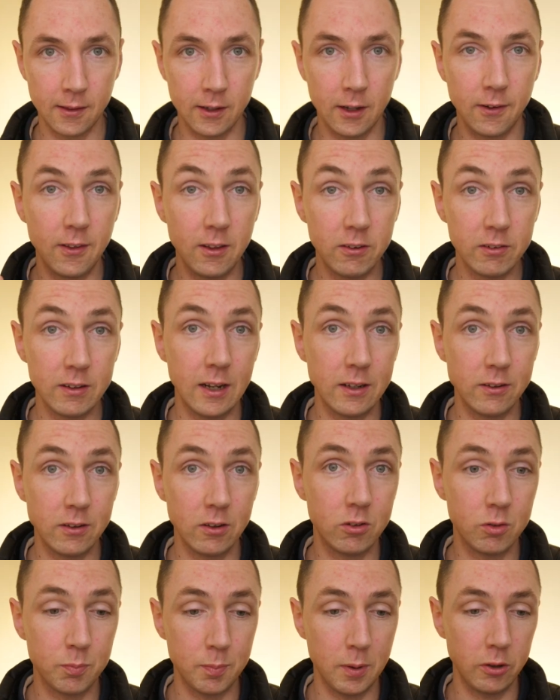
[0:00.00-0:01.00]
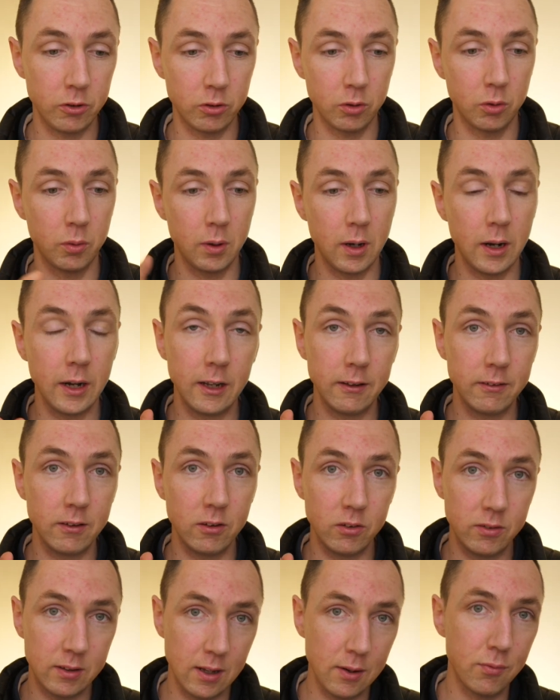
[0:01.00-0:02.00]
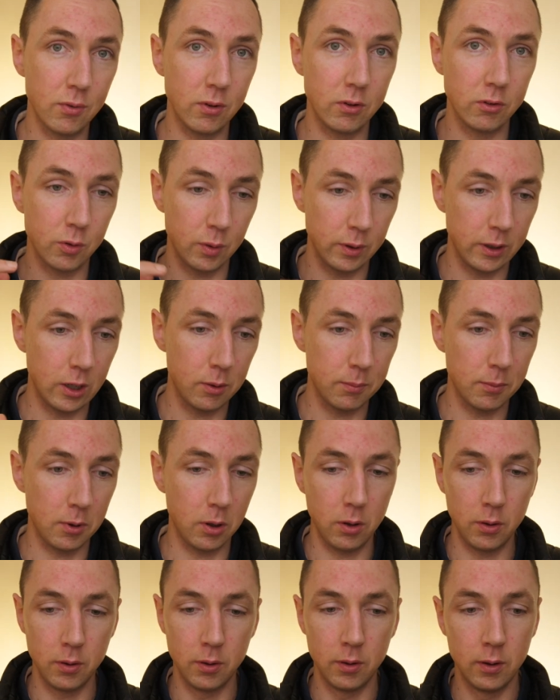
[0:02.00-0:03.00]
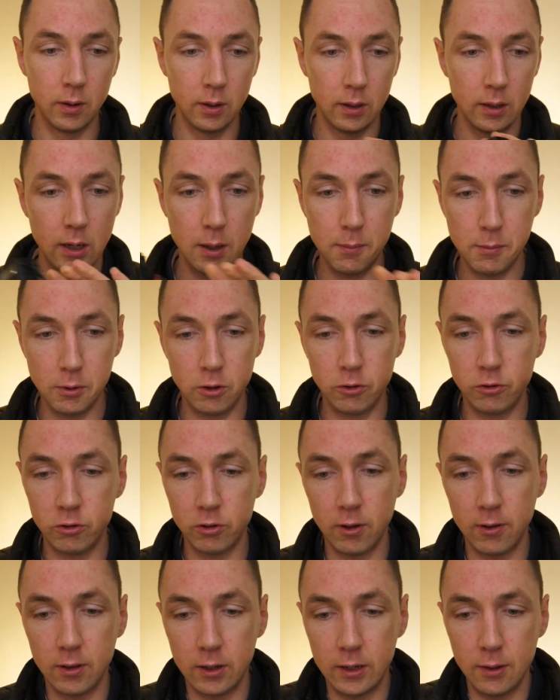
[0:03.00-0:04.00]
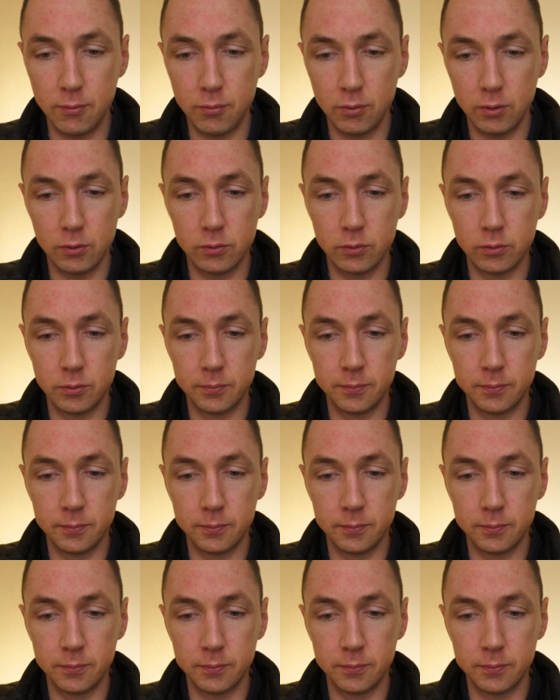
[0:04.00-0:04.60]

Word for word: Now this lens is special and it is different to an Elmar. Let me just show you the difference.